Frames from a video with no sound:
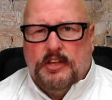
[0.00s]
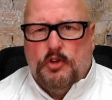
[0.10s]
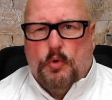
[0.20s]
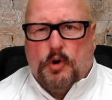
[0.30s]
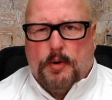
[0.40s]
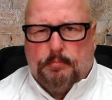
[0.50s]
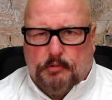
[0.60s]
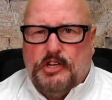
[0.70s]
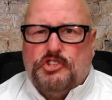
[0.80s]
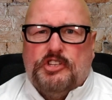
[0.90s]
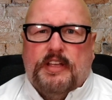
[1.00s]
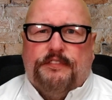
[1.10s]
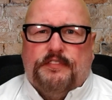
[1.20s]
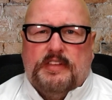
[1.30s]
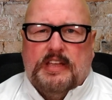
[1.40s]
your
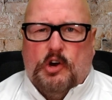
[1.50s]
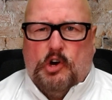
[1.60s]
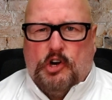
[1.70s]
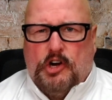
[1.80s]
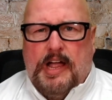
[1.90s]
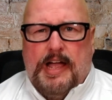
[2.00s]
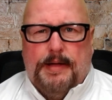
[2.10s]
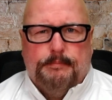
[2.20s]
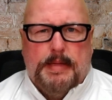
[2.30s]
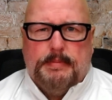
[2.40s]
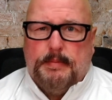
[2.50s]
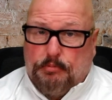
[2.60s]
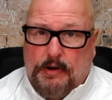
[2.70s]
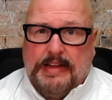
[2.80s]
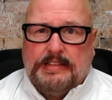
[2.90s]
pre-shift or maybe
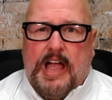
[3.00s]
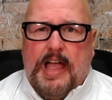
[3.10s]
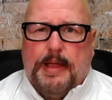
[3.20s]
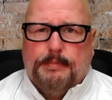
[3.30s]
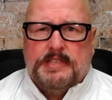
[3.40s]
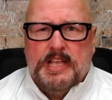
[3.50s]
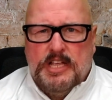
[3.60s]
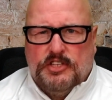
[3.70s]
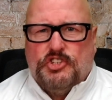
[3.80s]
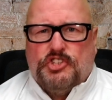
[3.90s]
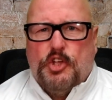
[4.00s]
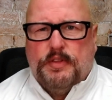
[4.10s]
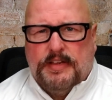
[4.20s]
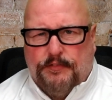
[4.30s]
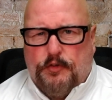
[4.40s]
break times to show
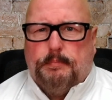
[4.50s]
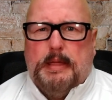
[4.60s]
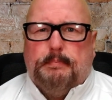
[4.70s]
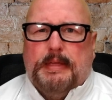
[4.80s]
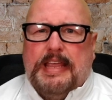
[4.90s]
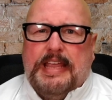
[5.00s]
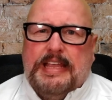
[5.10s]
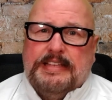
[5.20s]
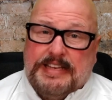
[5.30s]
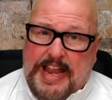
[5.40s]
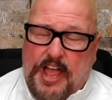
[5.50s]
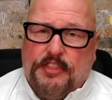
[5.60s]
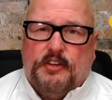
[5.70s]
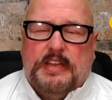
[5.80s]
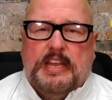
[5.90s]
the different PPEs and how
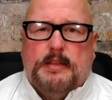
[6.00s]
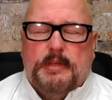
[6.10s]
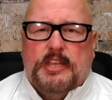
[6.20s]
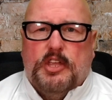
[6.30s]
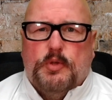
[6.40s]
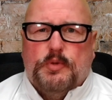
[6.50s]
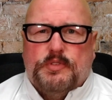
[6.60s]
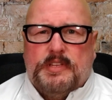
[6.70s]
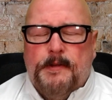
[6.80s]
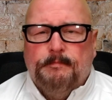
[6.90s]
they need to be used.